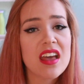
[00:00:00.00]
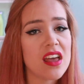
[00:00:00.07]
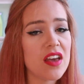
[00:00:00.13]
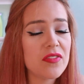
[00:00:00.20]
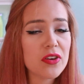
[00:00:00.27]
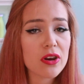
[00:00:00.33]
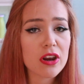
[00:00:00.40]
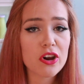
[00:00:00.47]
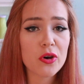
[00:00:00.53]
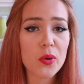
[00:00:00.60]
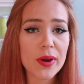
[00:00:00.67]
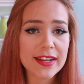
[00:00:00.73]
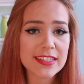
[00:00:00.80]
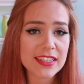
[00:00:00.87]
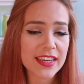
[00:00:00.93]
If you're
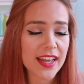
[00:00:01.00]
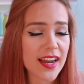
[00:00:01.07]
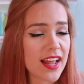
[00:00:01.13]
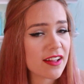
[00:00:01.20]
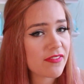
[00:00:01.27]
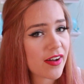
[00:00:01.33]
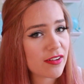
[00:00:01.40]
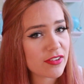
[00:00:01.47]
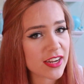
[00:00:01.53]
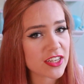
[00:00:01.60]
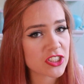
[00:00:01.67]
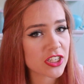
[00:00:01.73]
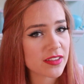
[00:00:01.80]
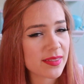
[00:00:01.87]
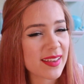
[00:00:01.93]
going to get a
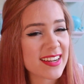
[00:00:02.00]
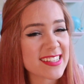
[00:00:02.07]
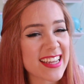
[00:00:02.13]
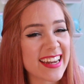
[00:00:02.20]
foundation that is